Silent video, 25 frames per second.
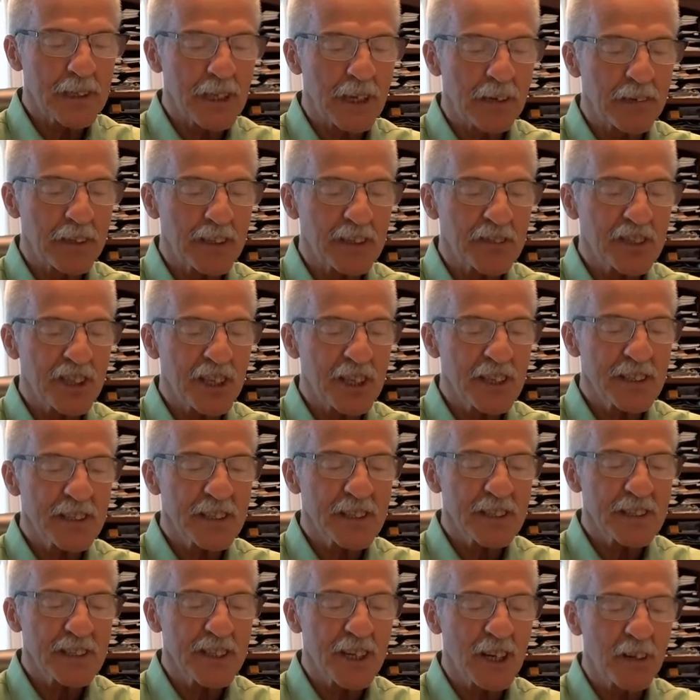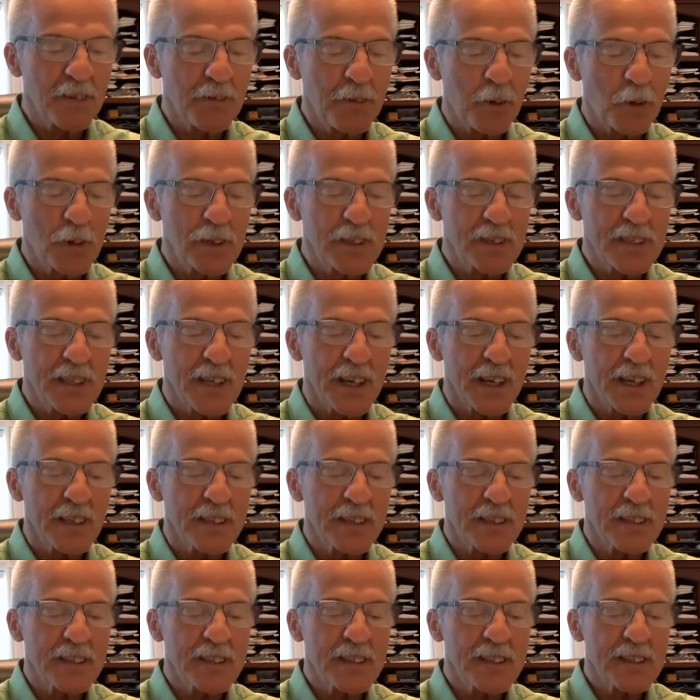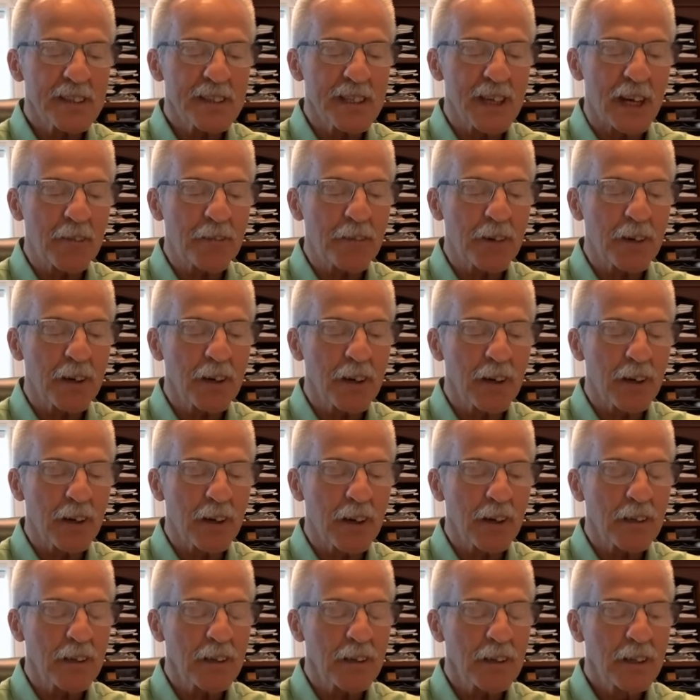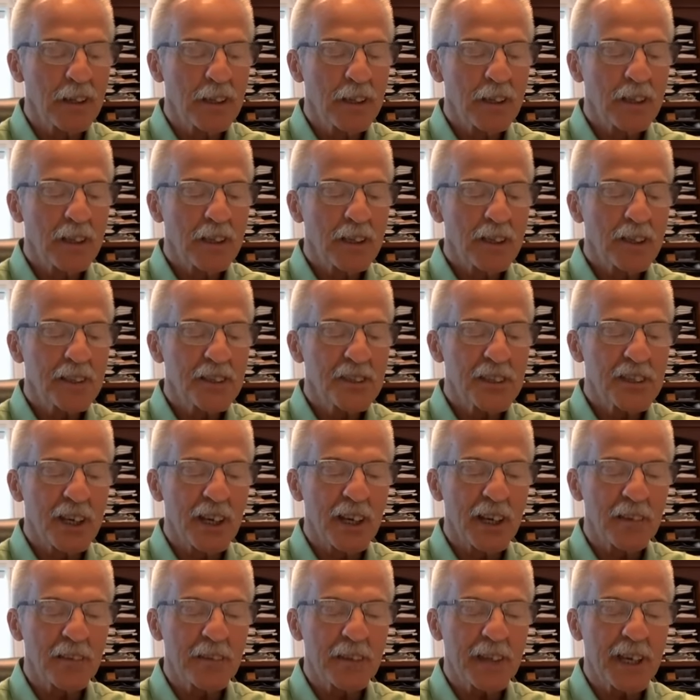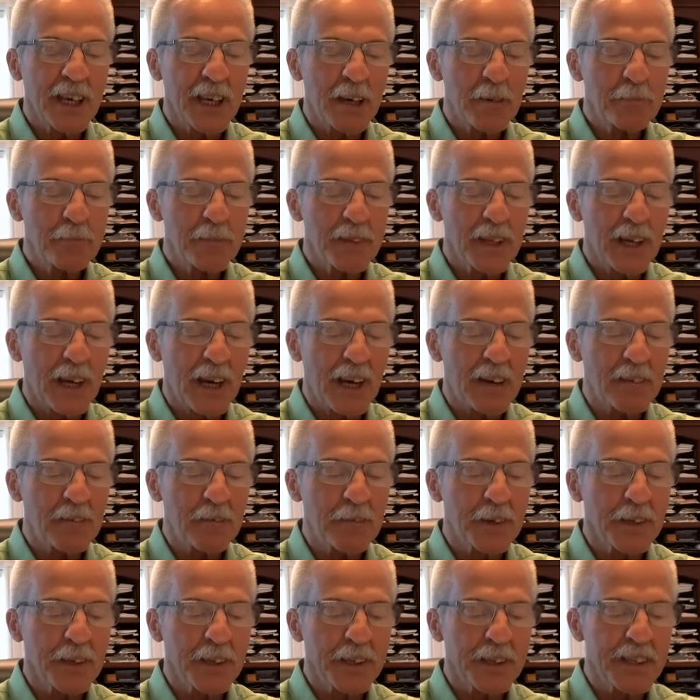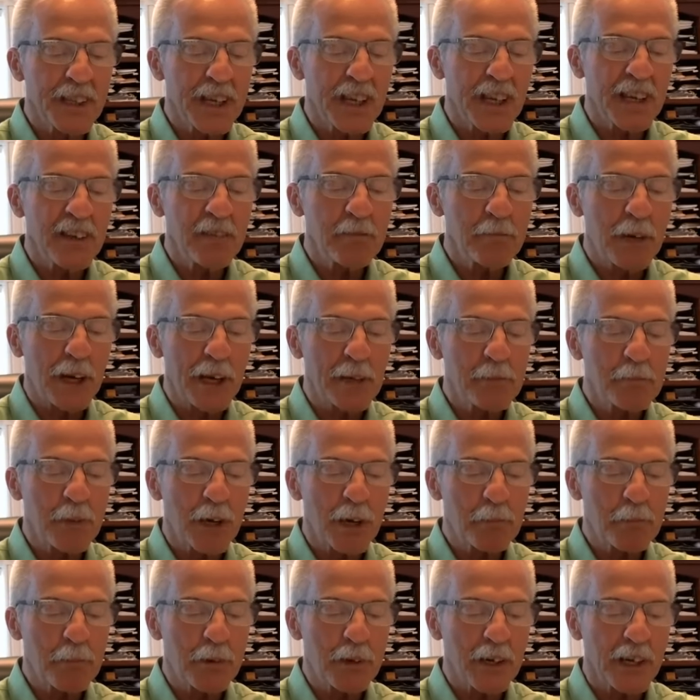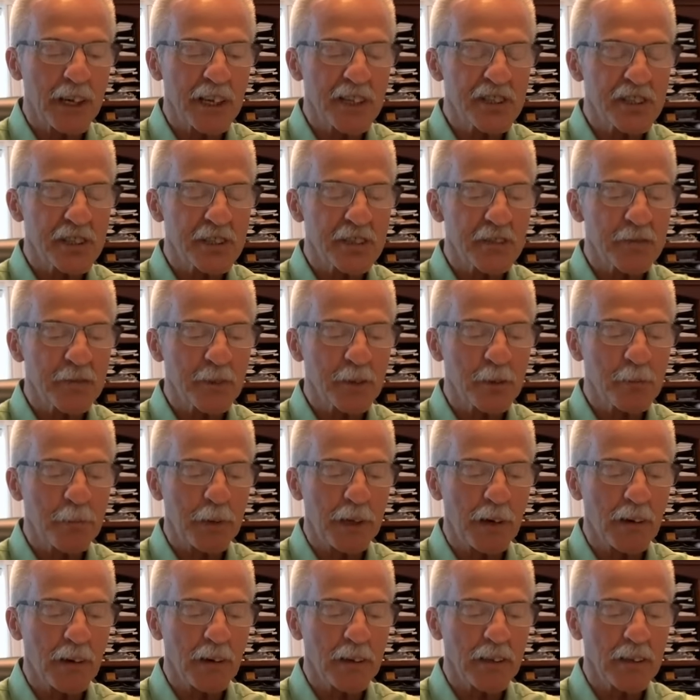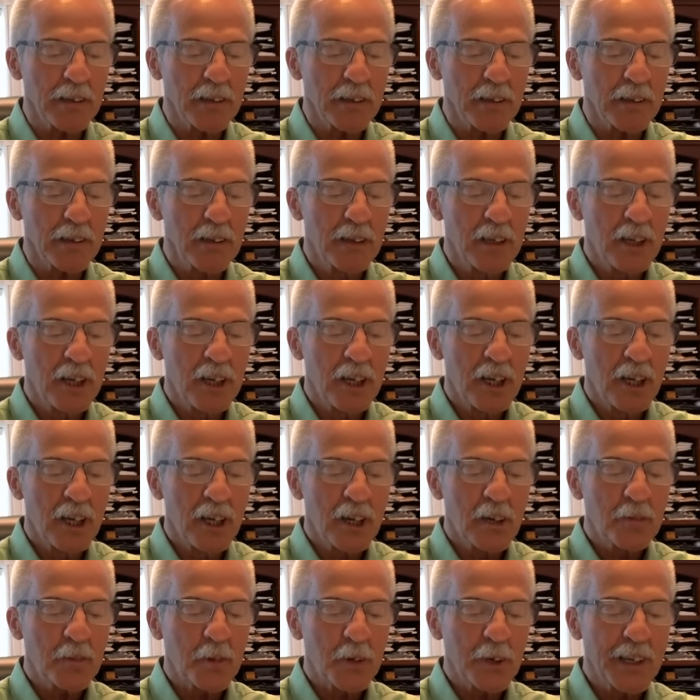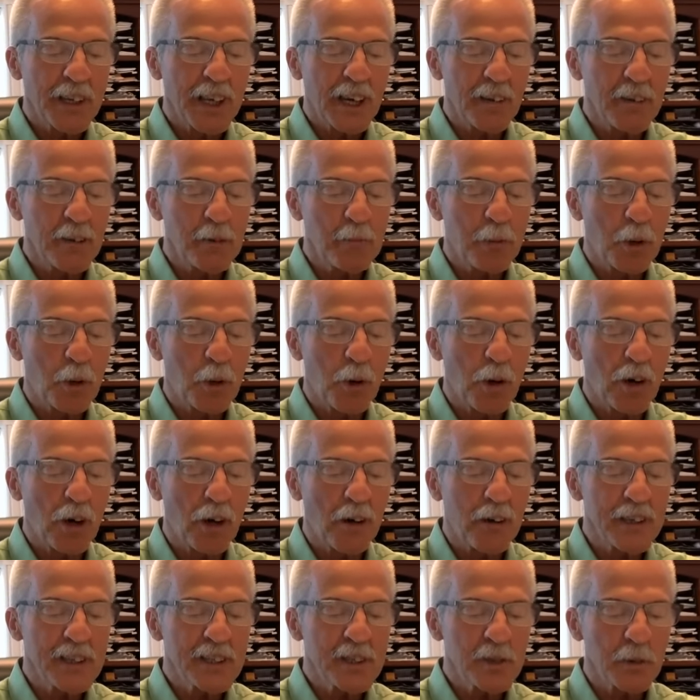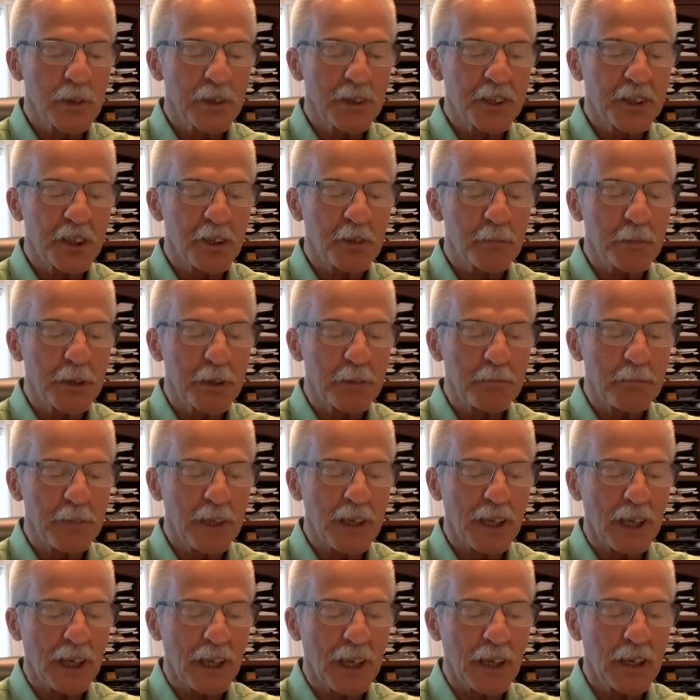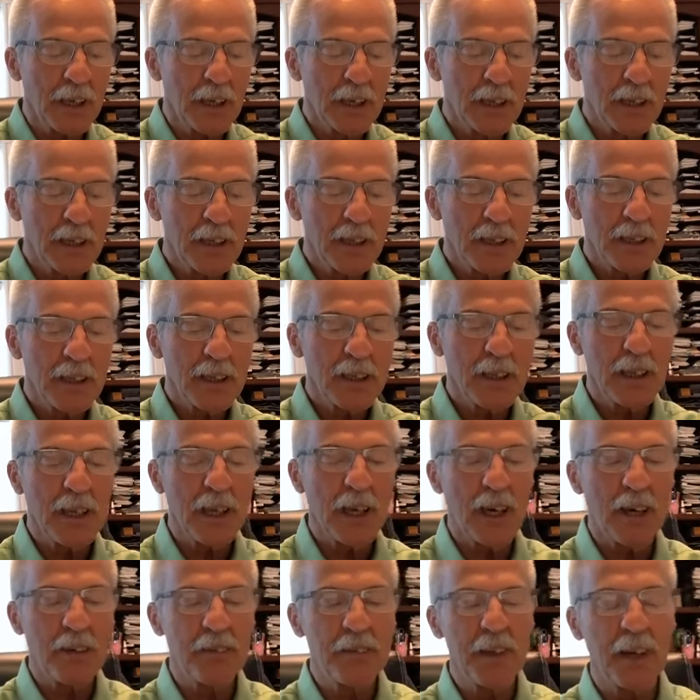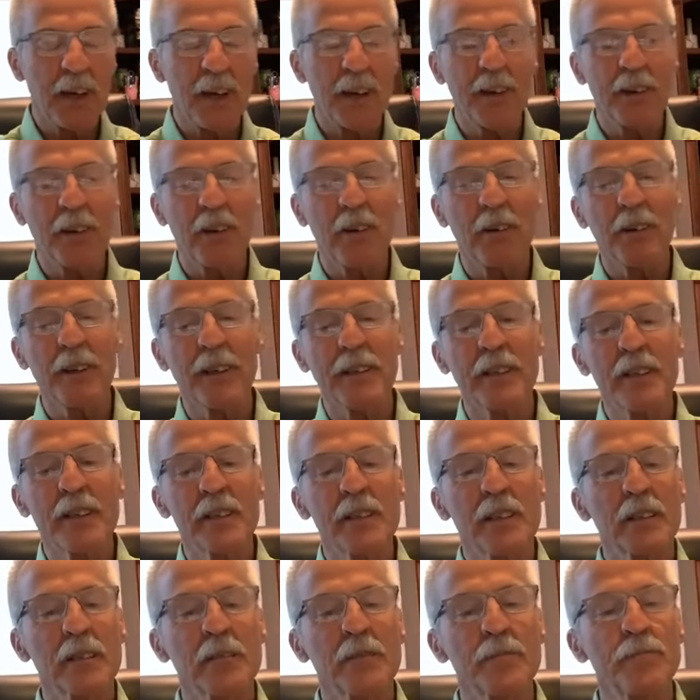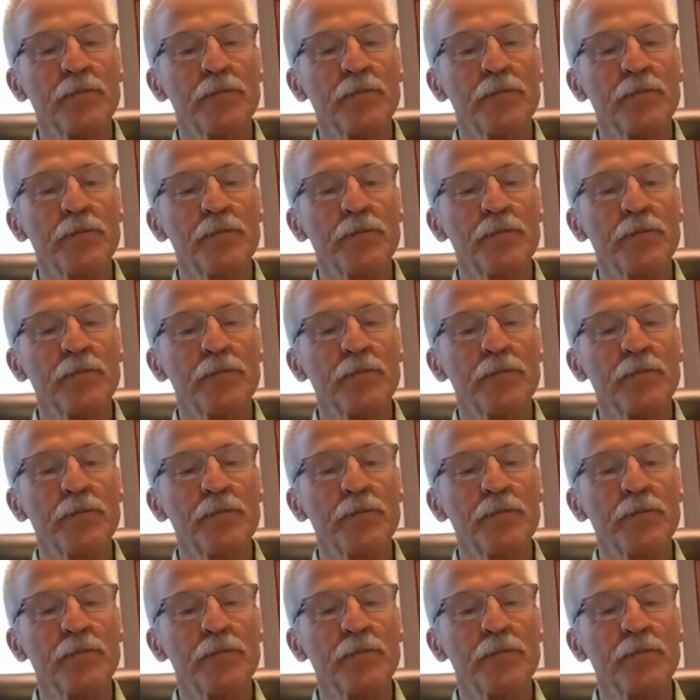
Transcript: 7 Jesus therefore said, Suffer her to have kept that for the day of my preparation for burial. For ye have the poor always with you, but me ye have not always.